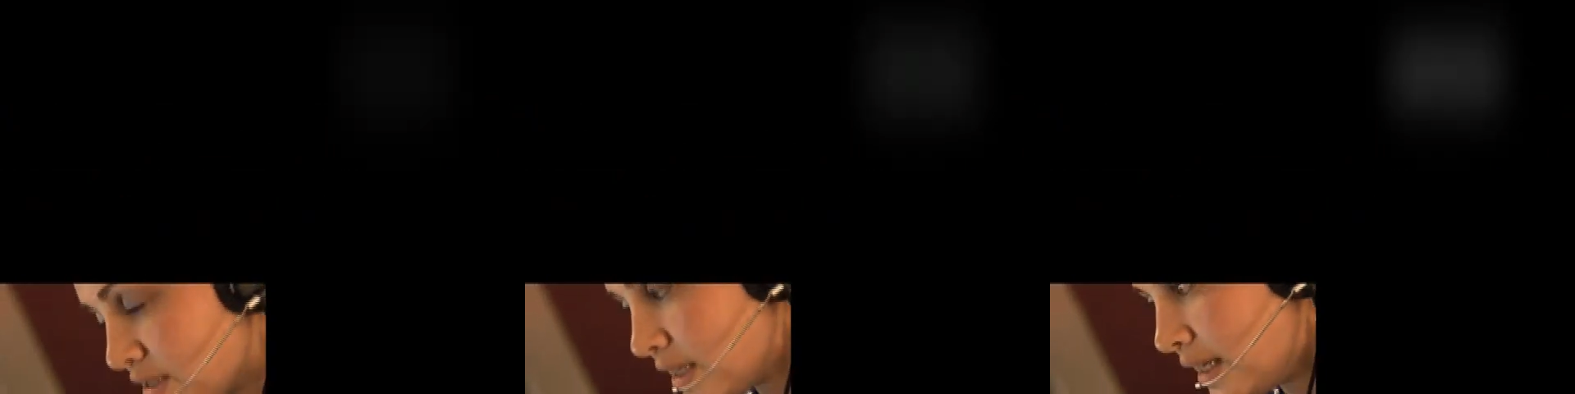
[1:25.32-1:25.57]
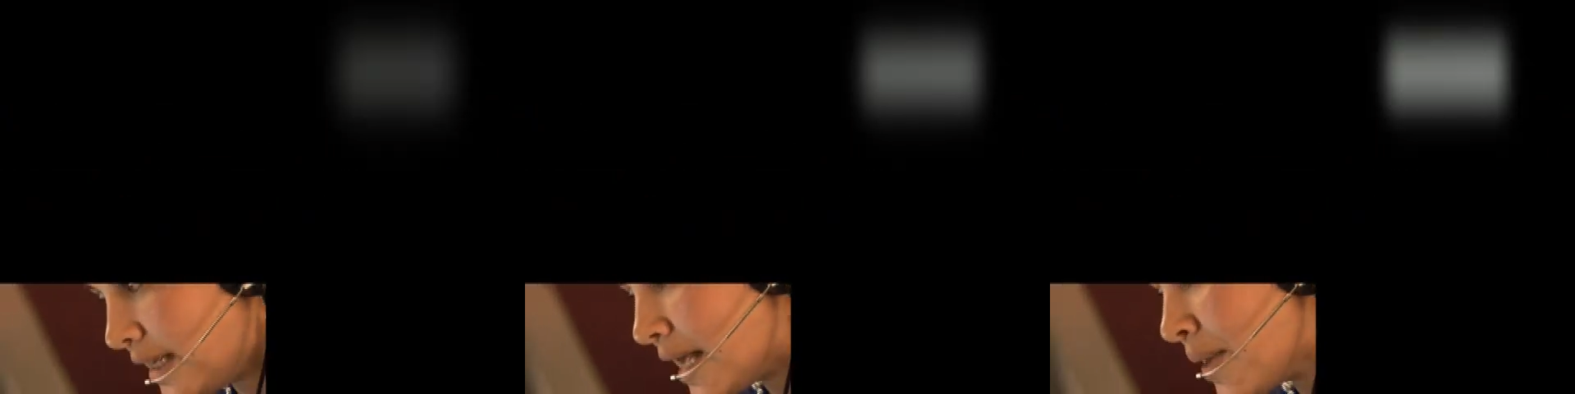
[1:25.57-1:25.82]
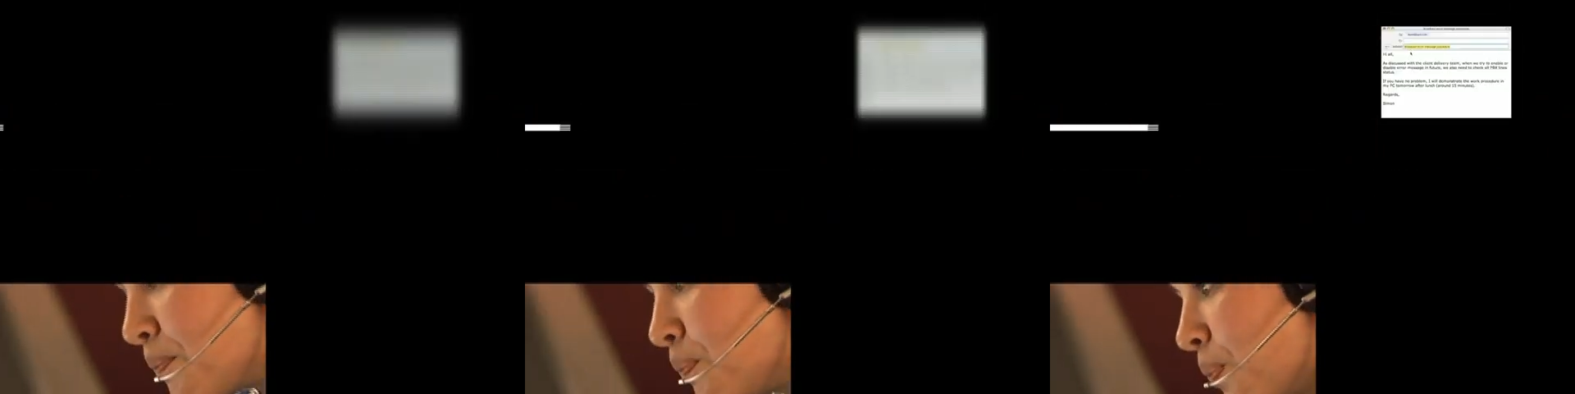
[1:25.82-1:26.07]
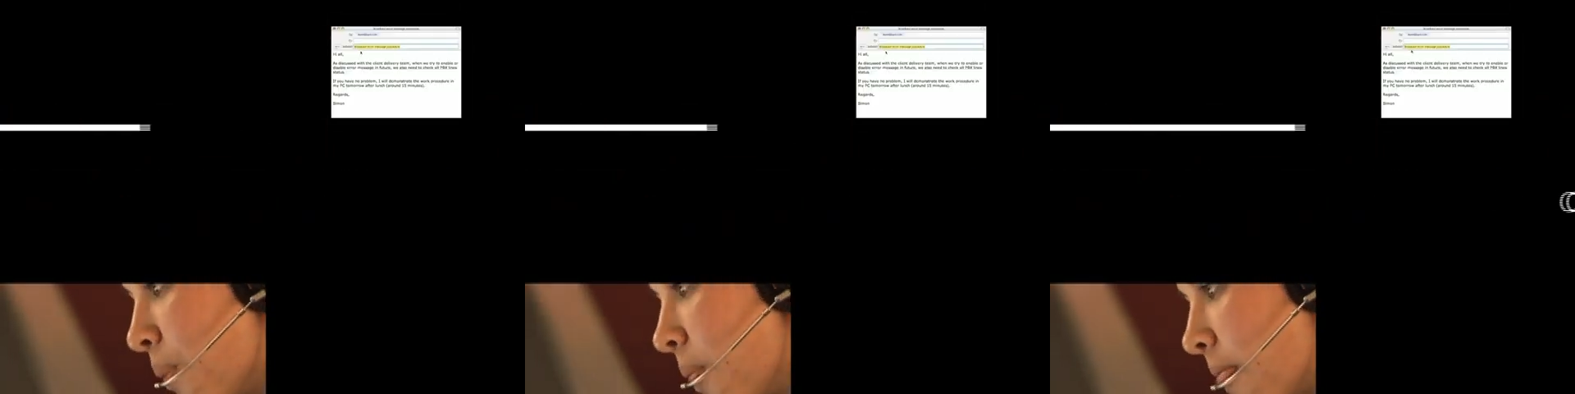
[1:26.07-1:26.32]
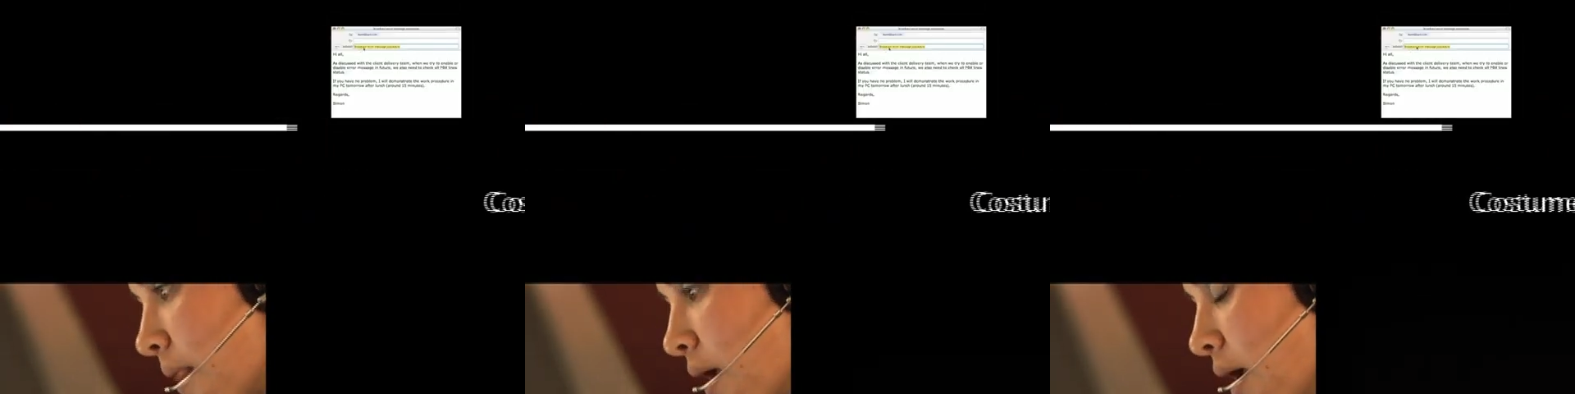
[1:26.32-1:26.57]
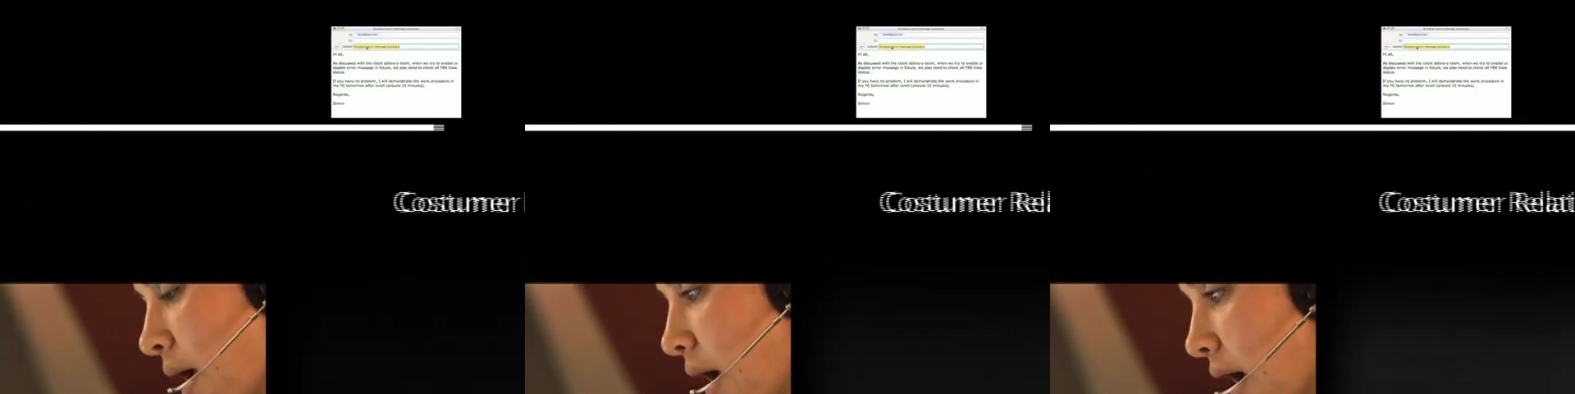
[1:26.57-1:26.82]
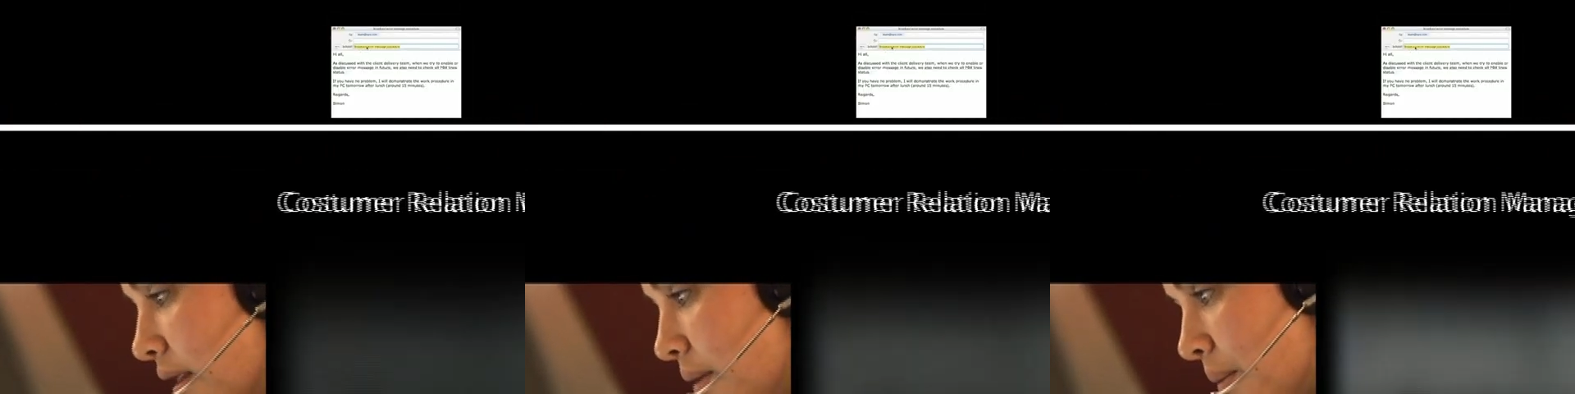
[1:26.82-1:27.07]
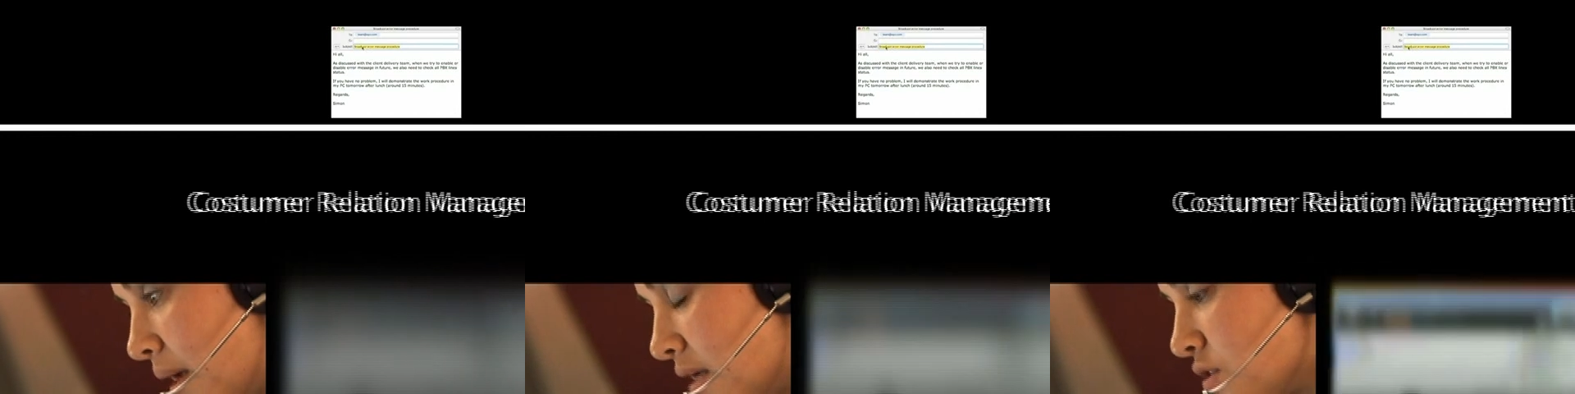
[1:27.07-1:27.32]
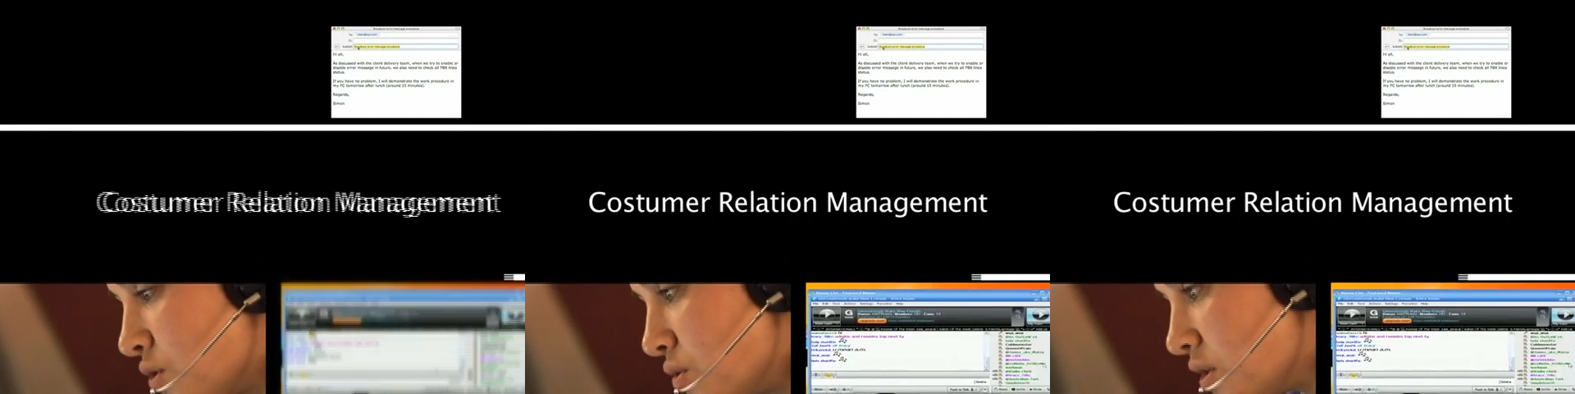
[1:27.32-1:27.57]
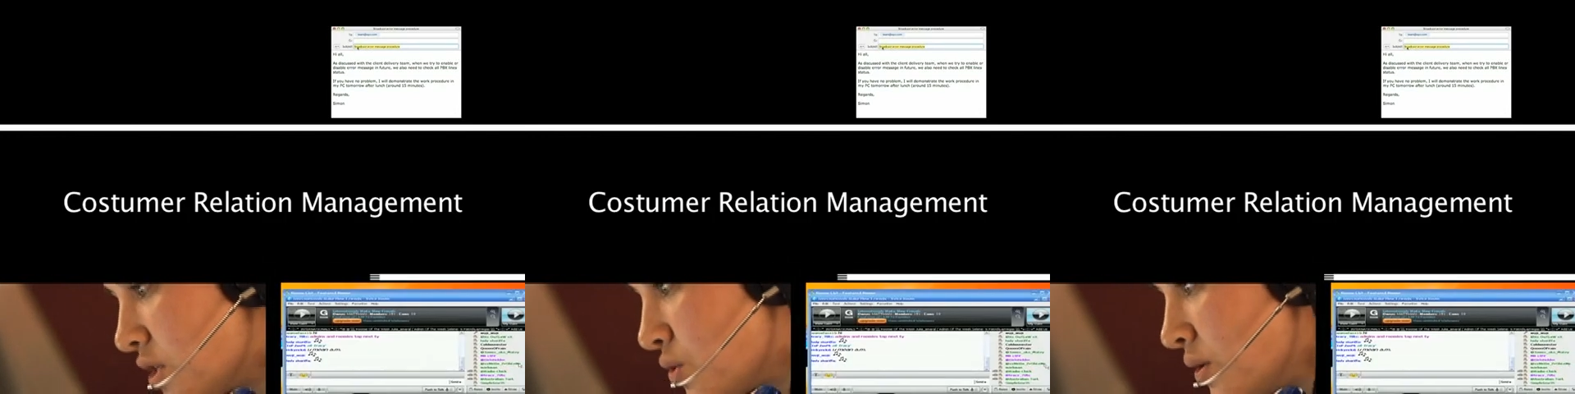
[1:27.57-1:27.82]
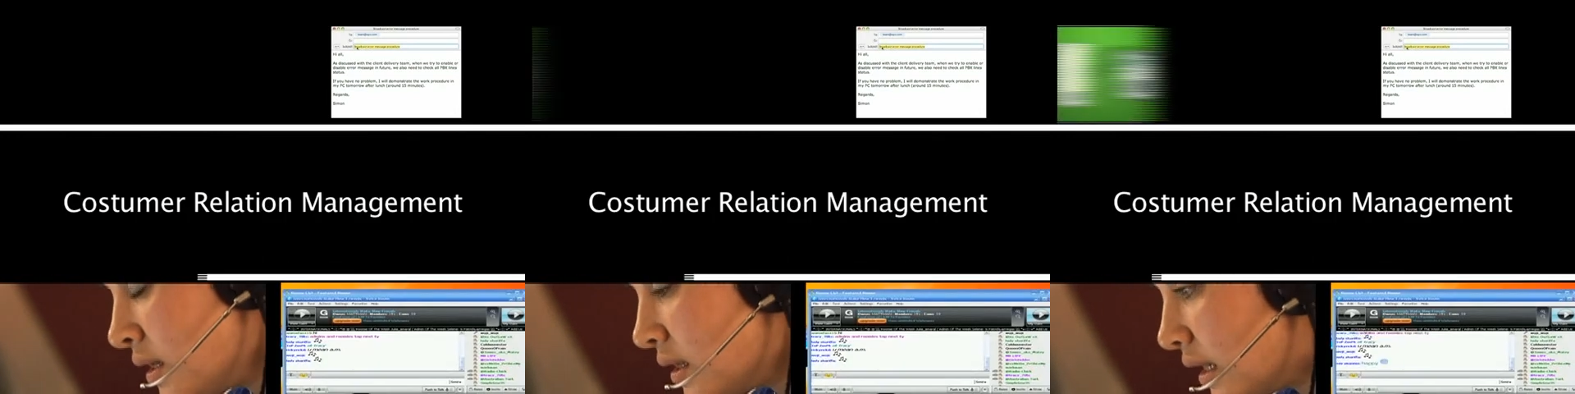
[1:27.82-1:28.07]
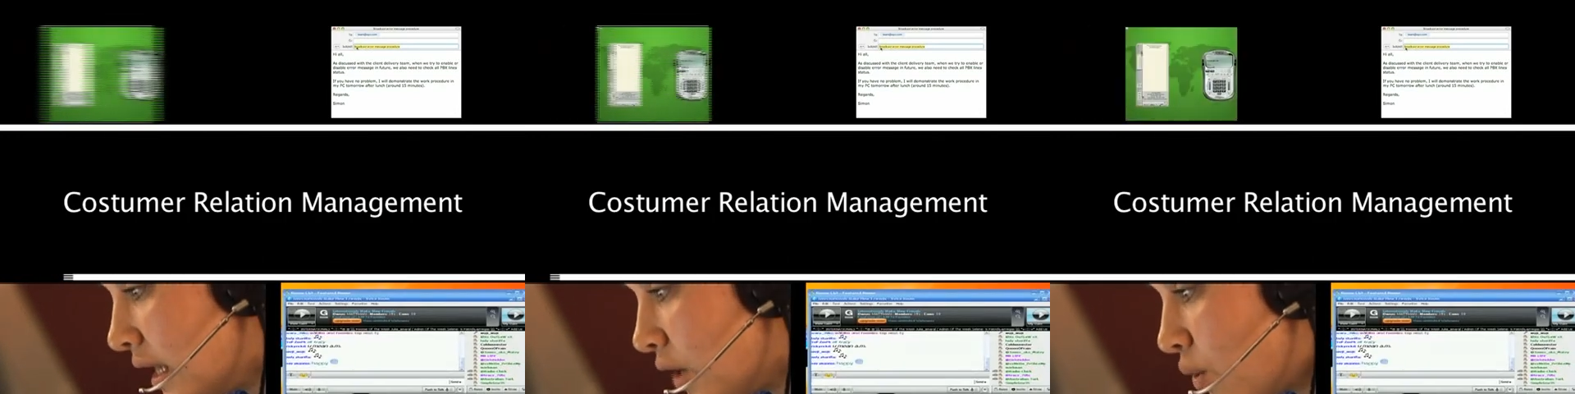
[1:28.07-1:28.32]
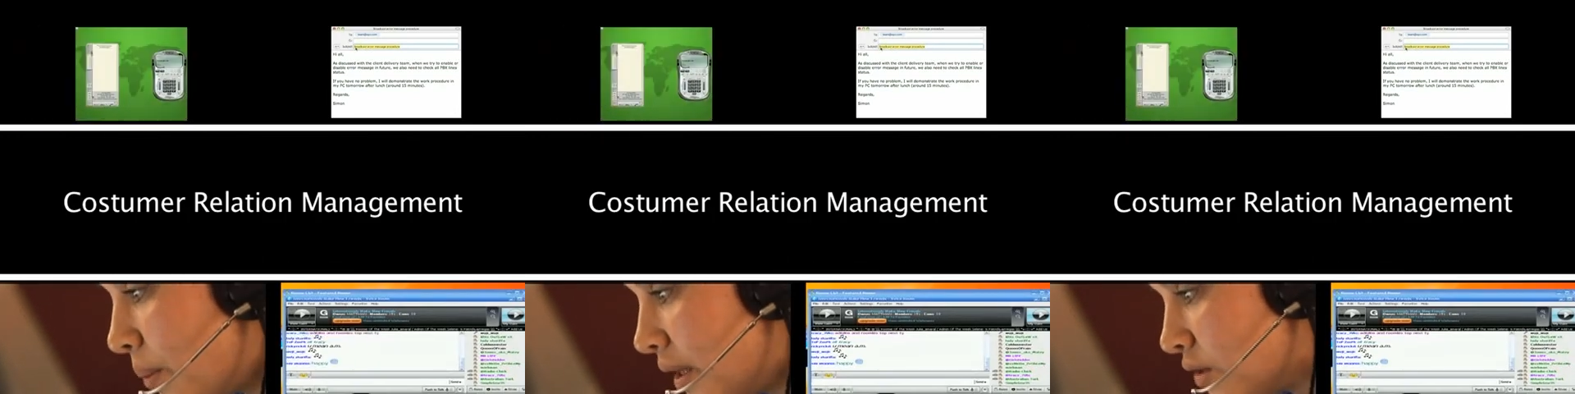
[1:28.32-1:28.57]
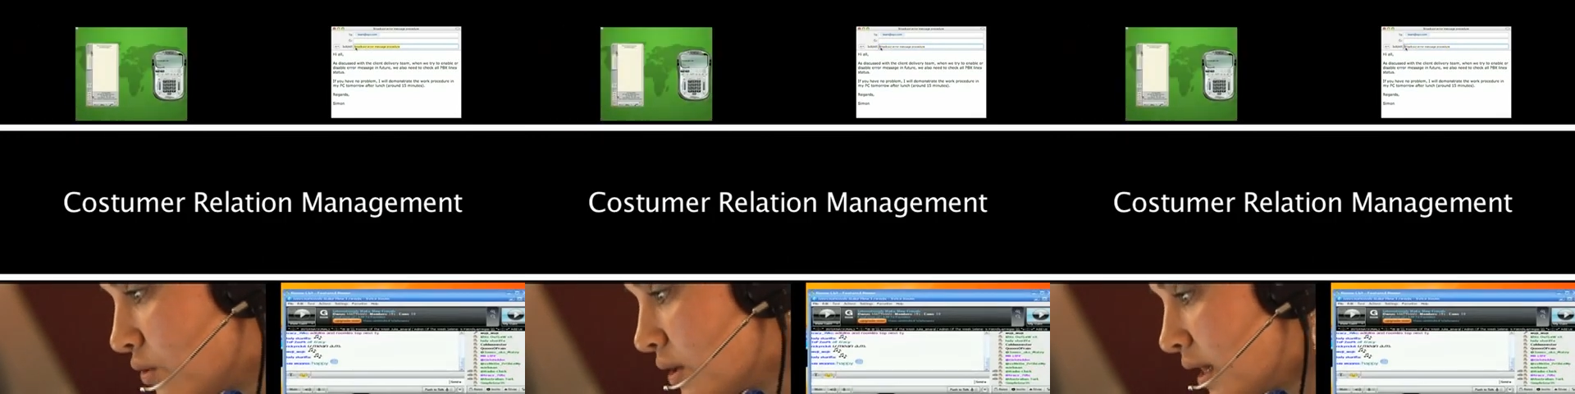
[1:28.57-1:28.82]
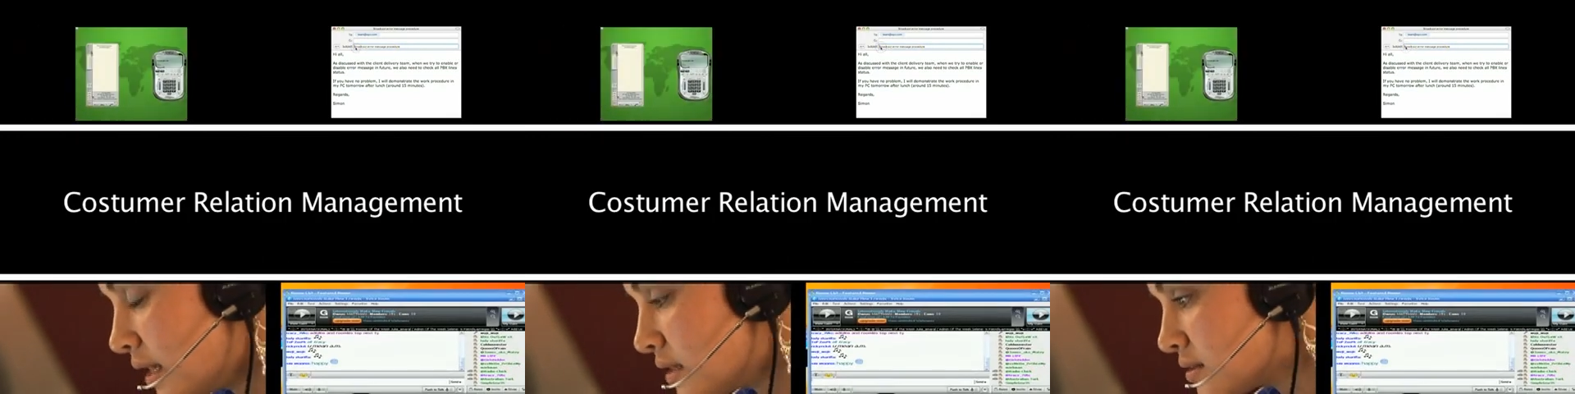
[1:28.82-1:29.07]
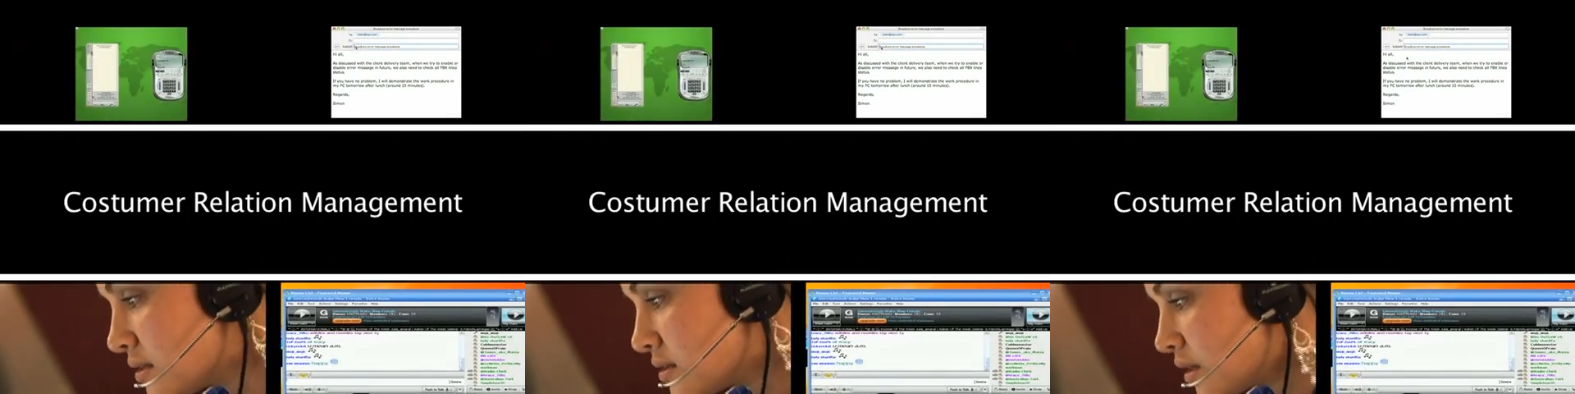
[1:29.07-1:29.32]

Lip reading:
[unreadable: no face in view]